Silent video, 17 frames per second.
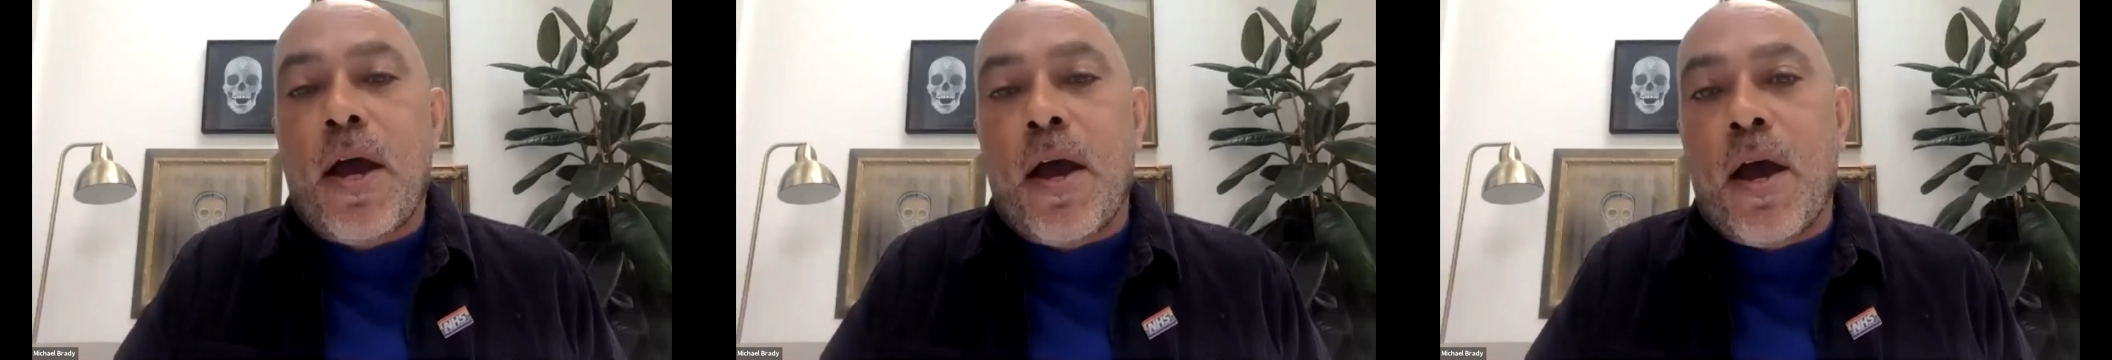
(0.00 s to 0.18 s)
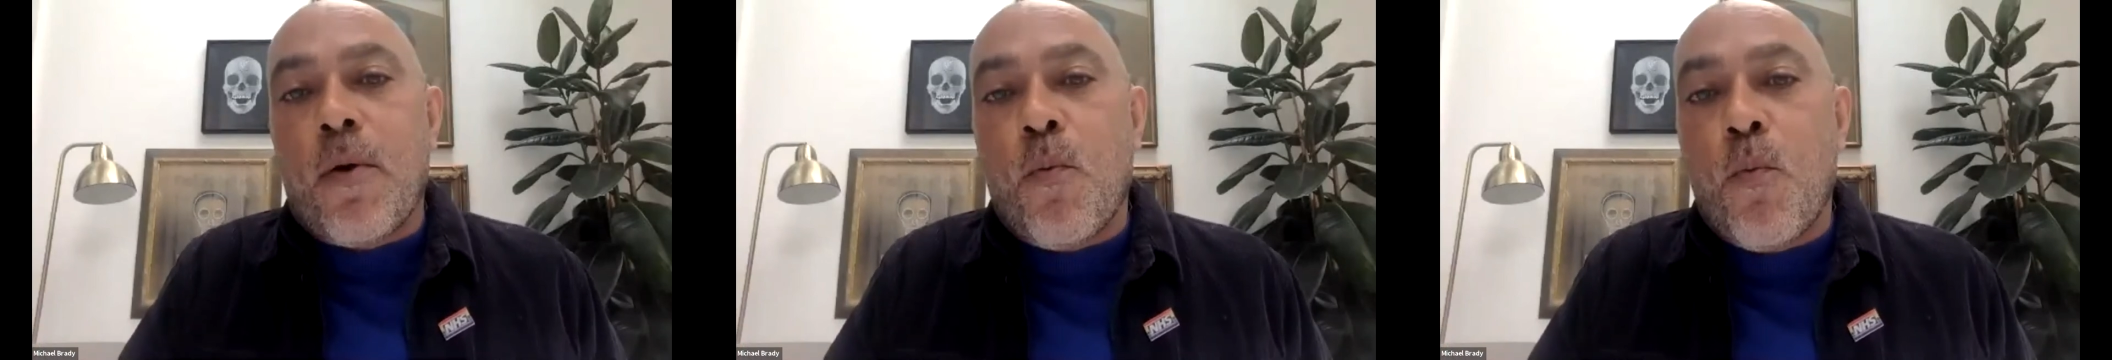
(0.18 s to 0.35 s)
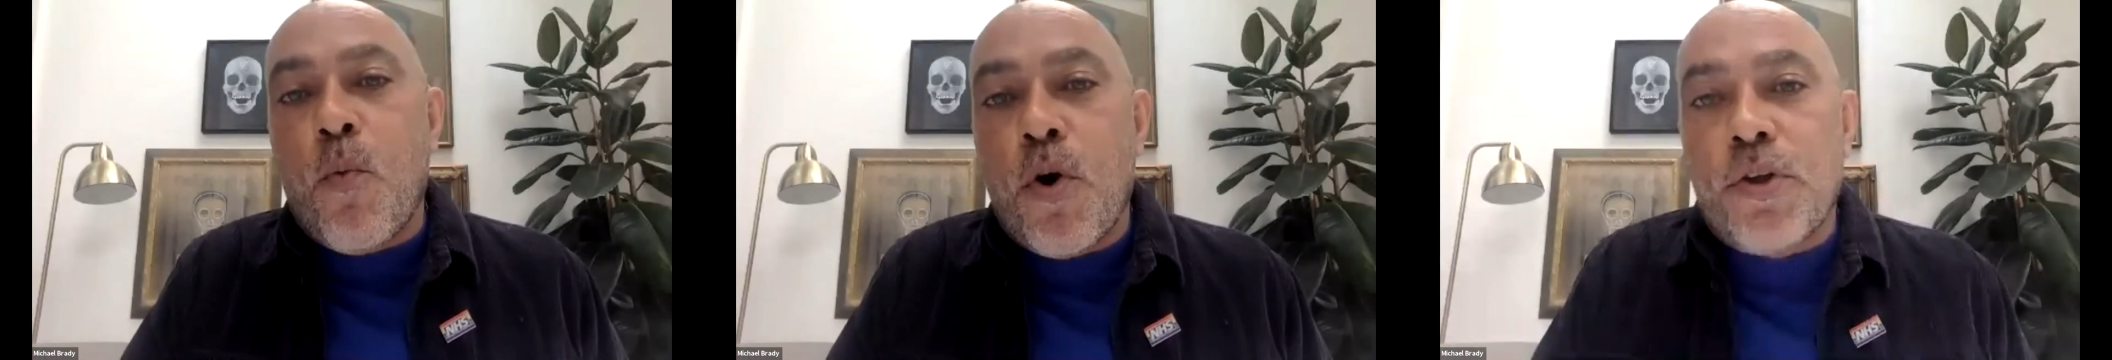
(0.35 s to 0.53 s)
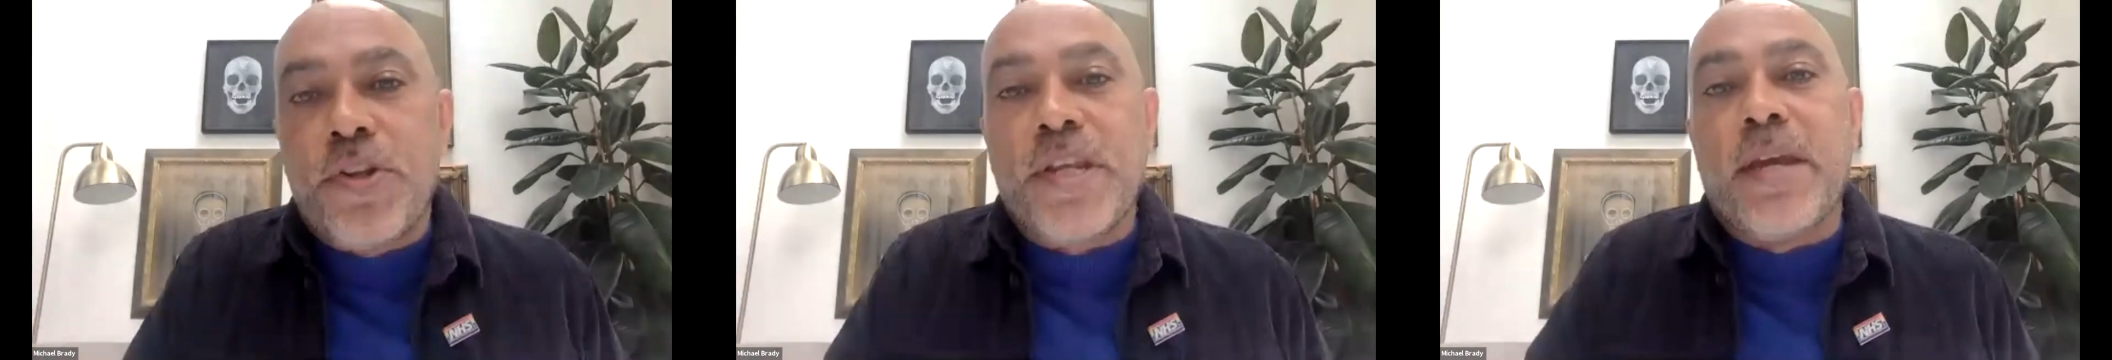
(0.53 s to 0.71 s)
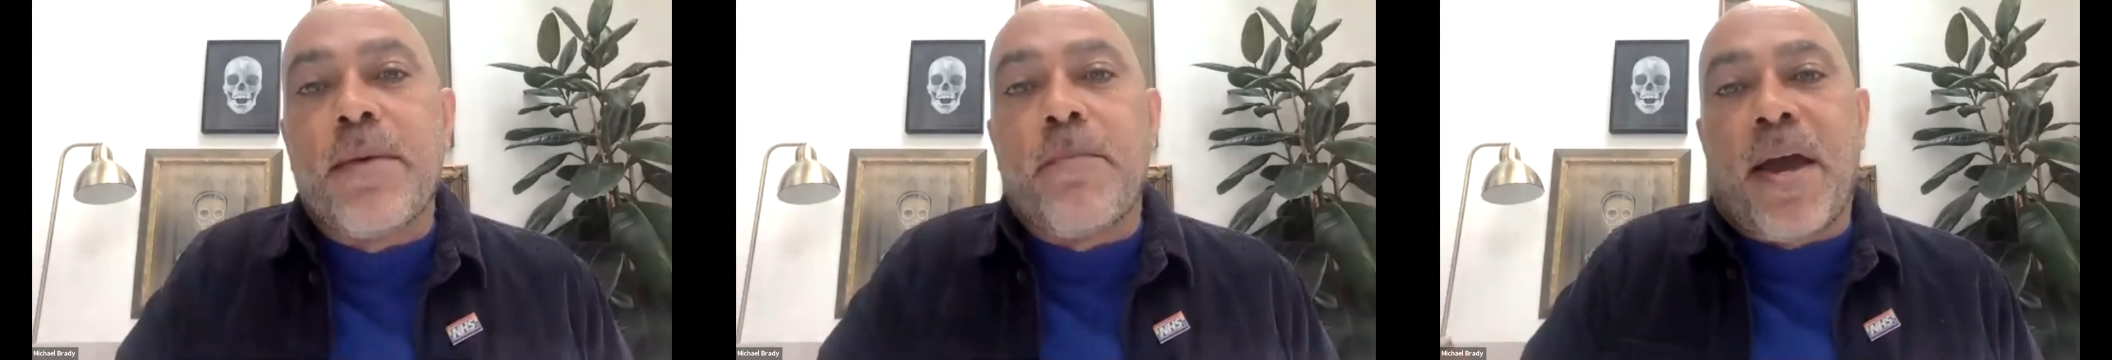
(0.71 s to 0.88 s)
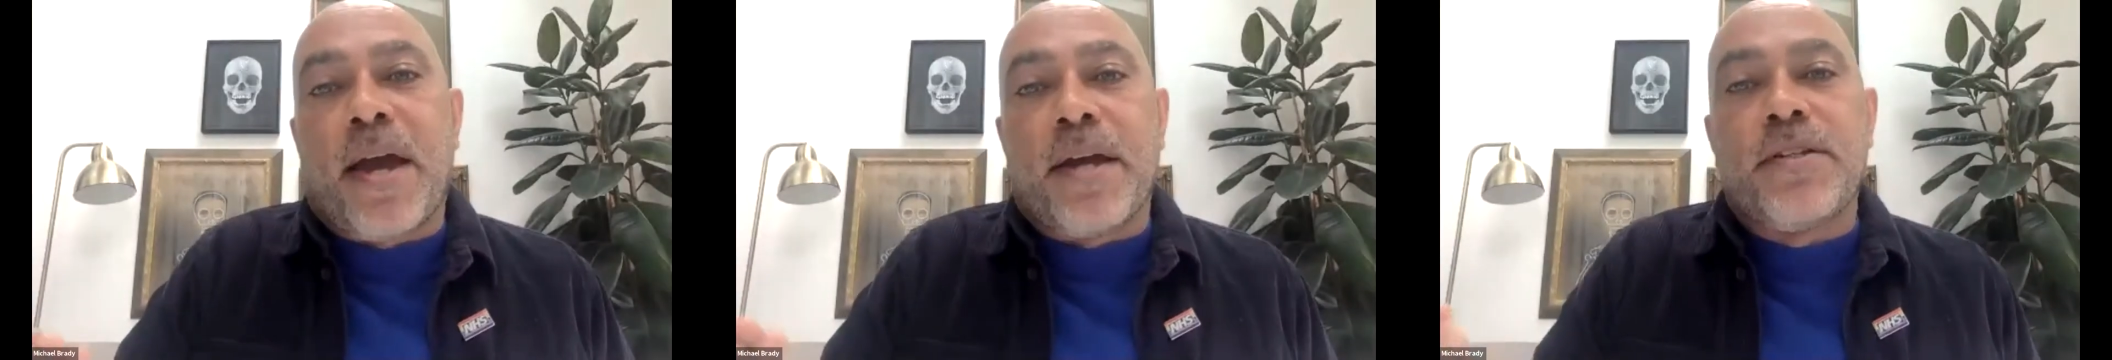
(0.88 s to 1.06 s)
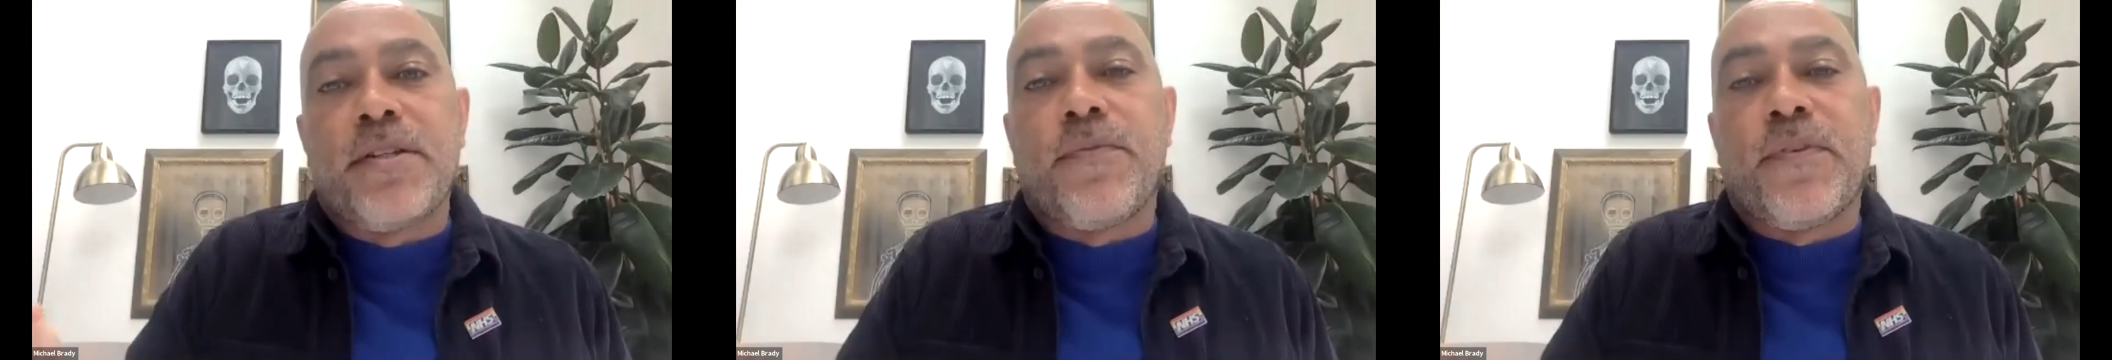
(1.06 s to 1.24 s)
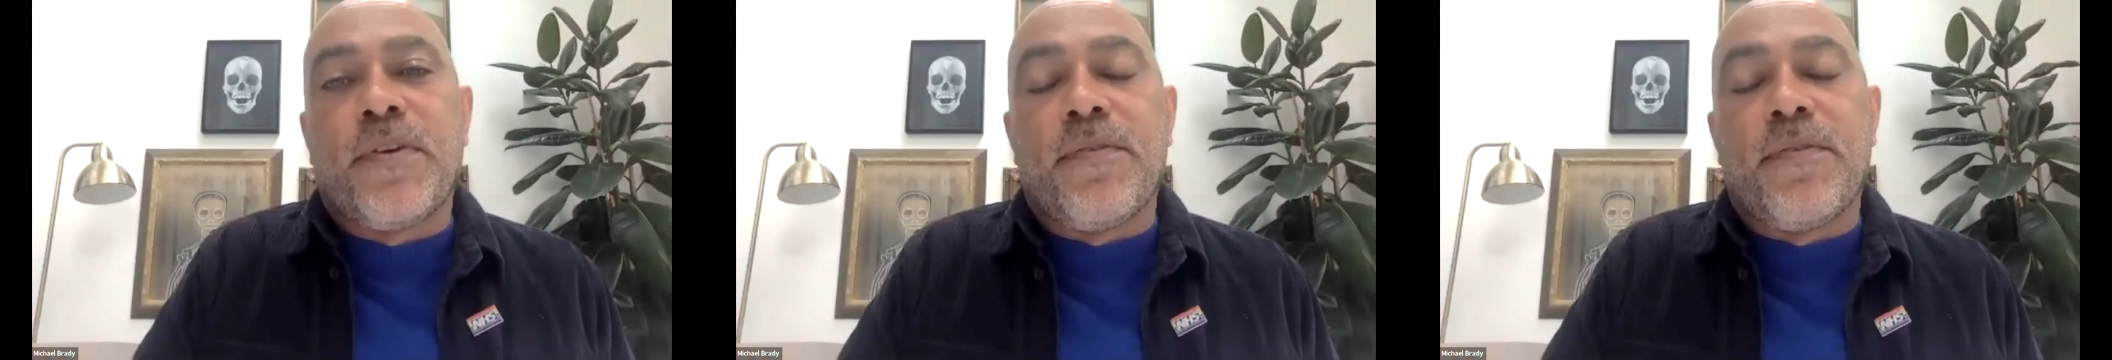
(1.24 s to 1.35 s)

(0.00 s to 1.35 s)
what the impact of